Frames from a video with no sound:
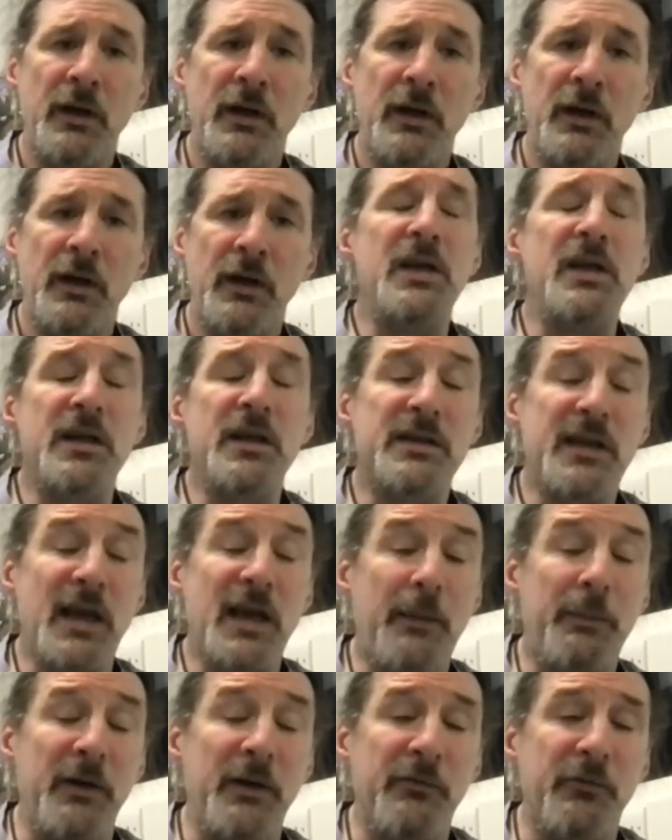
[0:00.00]
And I've seen
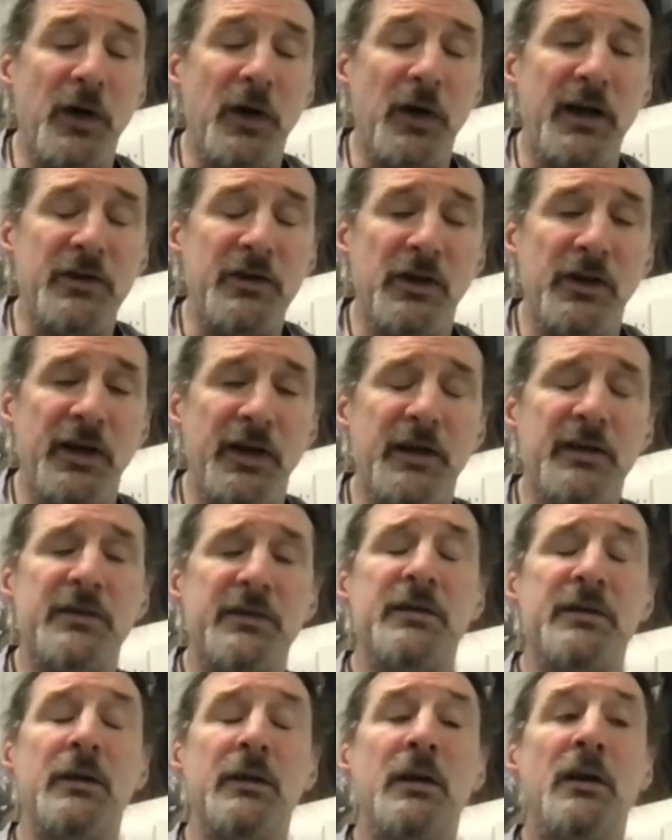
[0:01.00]
this happen in Fragile
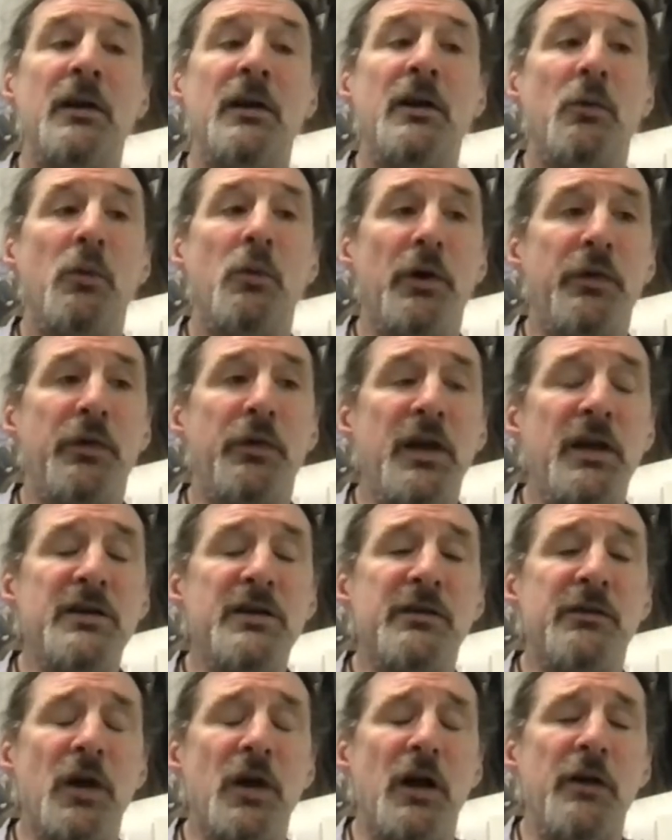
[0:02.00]
X, where
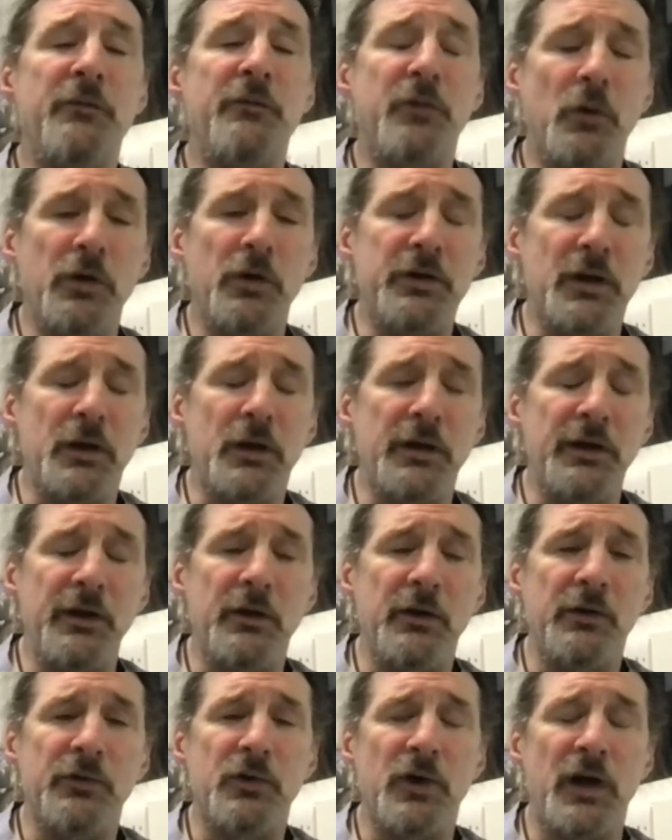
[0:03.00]
things have gone forward to
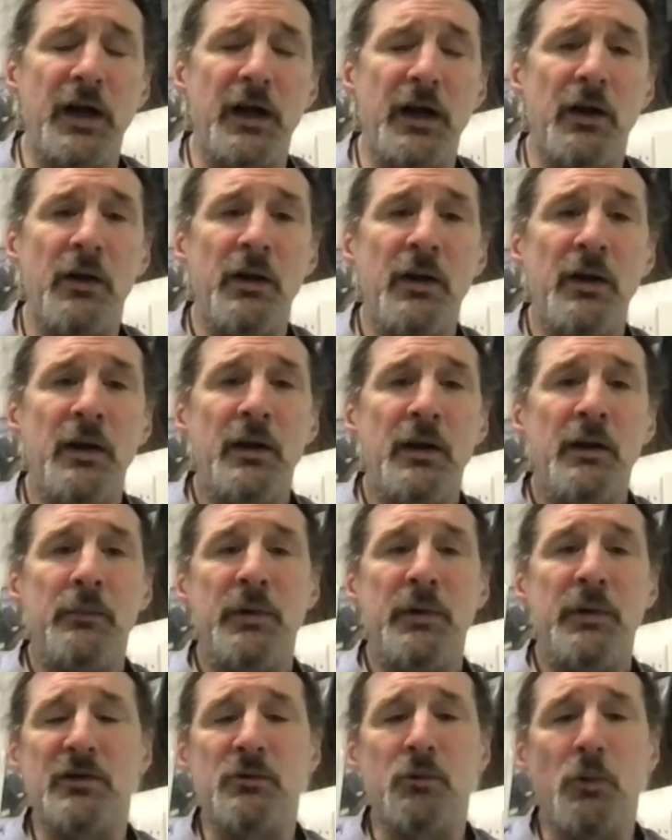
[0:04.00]
clinical trial
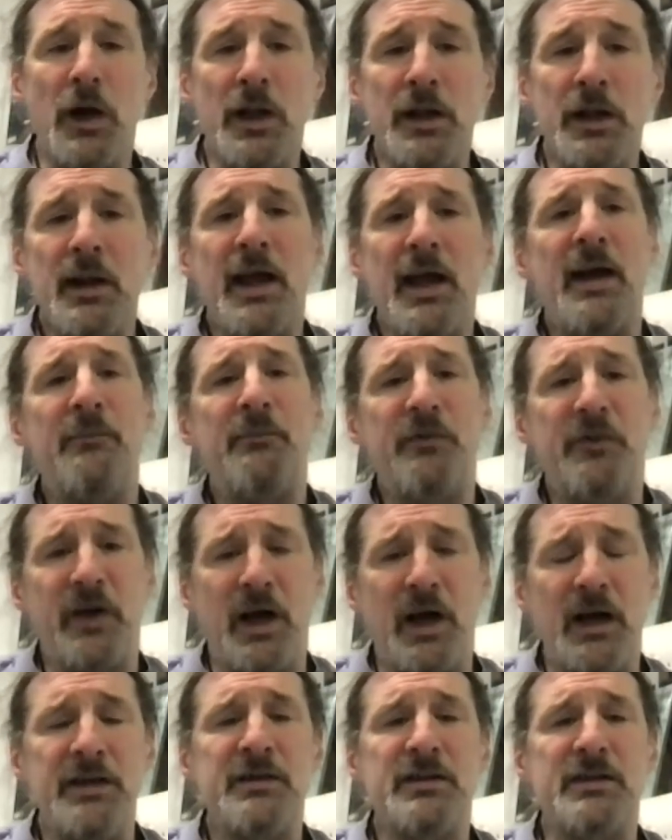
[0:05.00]
because one lab
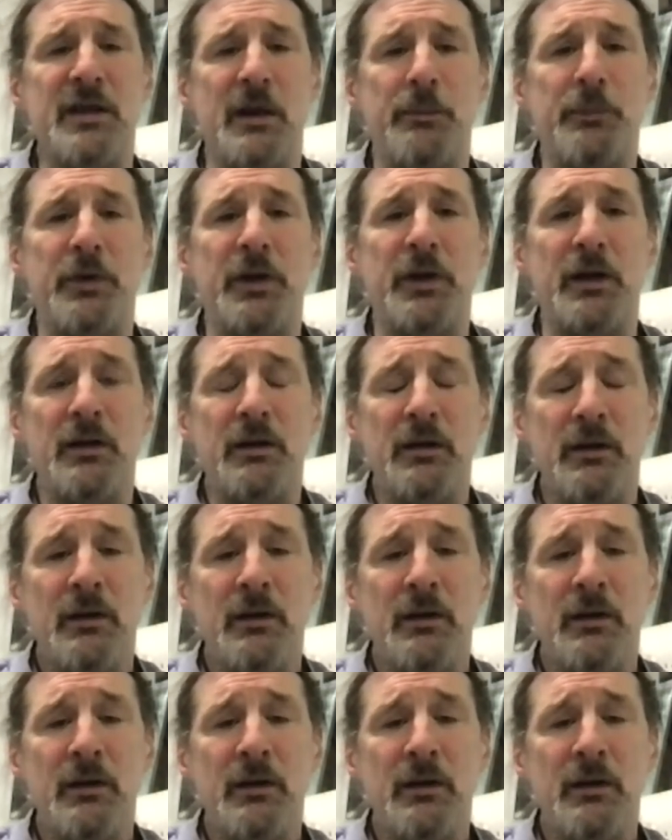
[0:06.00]
finds something,